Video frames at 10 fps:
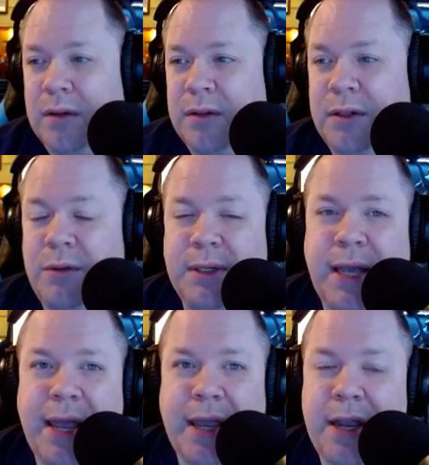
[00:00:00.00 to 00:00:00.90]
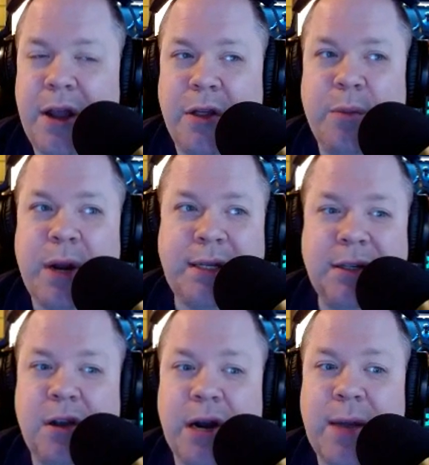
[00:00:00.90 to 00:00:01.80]
So it's like, you know, the price
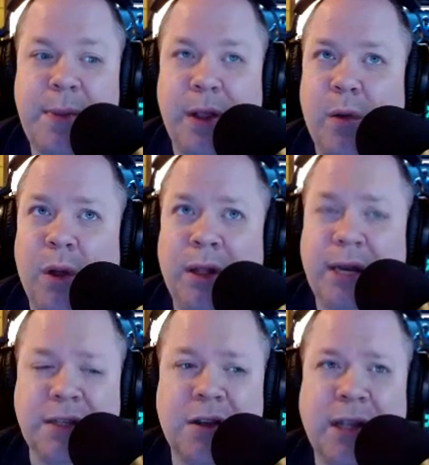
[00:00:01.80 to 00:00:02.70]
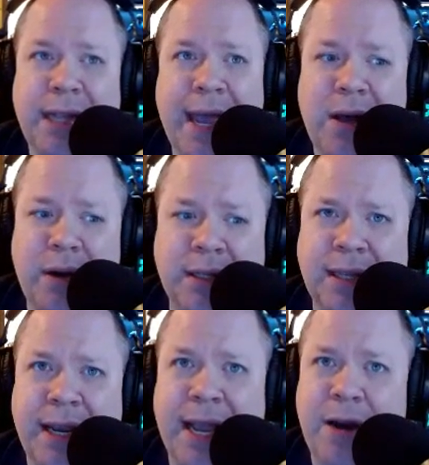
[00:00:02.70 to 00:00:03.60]
has gone up and the quality's gone down. It's
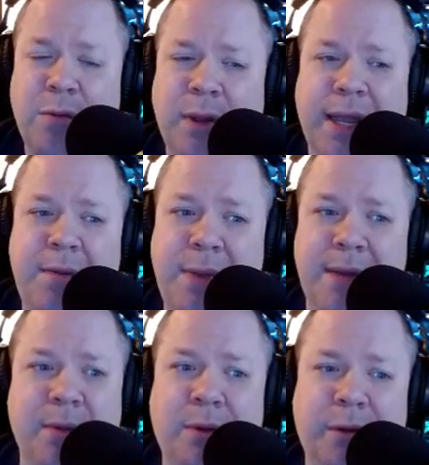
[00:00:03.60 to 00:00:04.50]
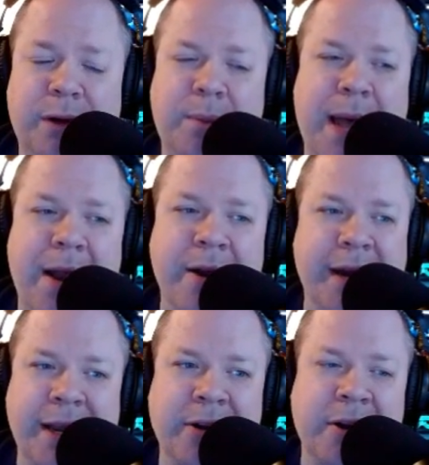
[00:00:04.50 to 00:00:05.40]
like I don't blame people for
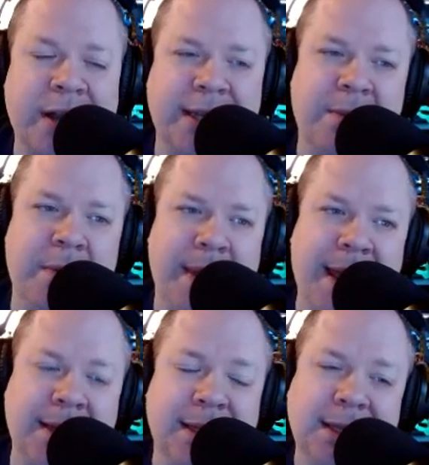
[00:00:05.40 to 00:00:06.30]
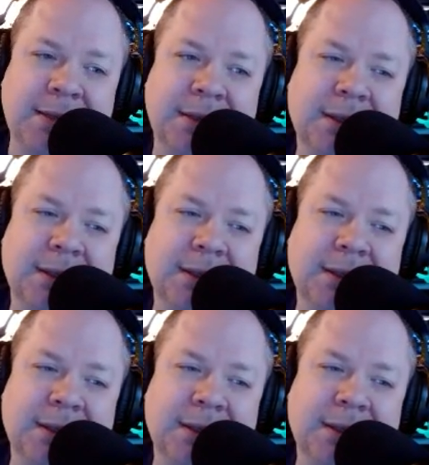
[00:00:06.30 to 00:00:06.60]
pirating or not coming back to this.